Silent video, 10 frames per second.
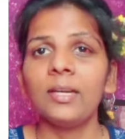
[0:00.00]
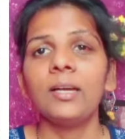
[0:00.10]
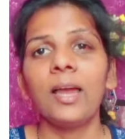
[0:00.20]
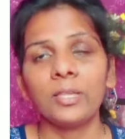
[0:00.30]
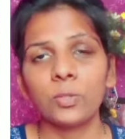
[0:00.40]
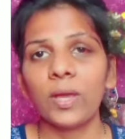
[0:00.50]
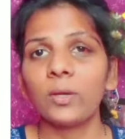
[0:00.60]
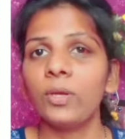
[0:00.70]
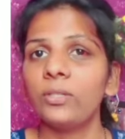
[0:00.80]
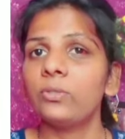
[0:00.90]
as we are
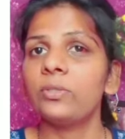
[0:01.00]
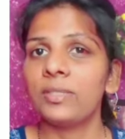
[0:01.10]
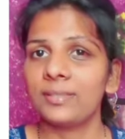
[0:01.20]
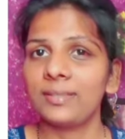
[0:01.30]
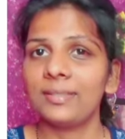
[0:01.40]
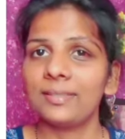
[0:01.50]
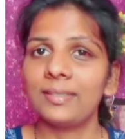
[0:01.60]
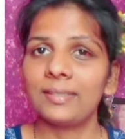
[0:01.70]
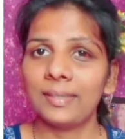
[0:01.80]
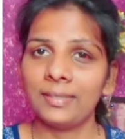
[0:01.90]
going to discuss
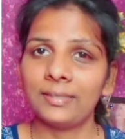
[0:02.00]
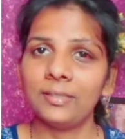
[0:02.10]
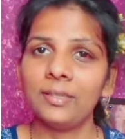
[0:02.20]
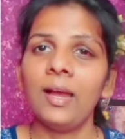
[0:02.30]
it later,